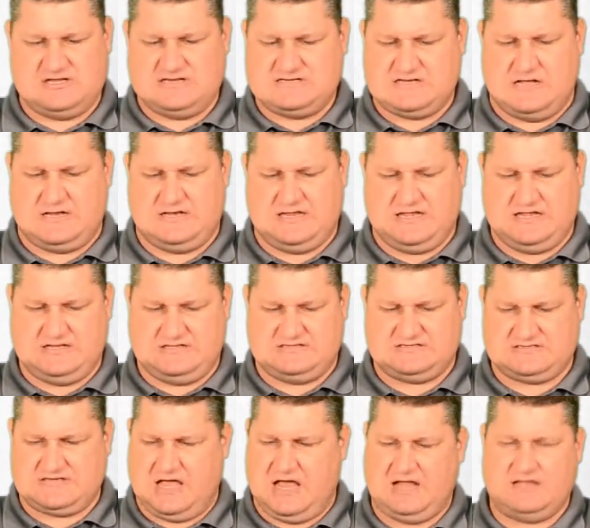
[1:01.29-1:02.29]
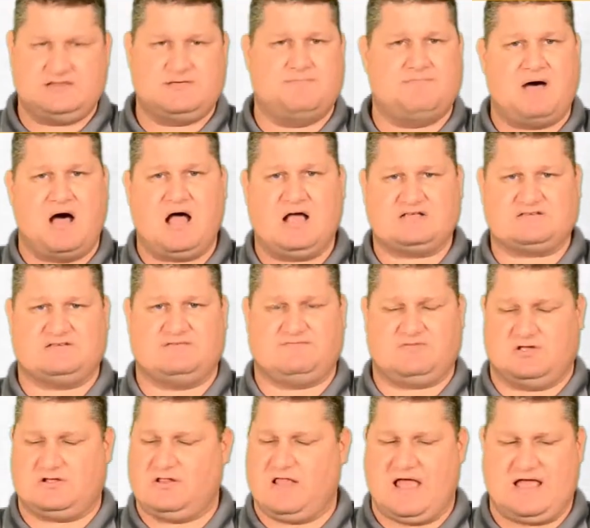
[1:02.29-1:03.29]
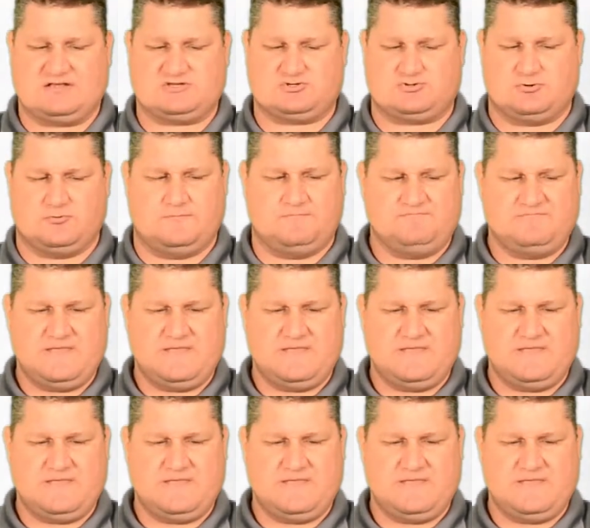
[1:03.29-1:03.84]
done inside the box of the classroom.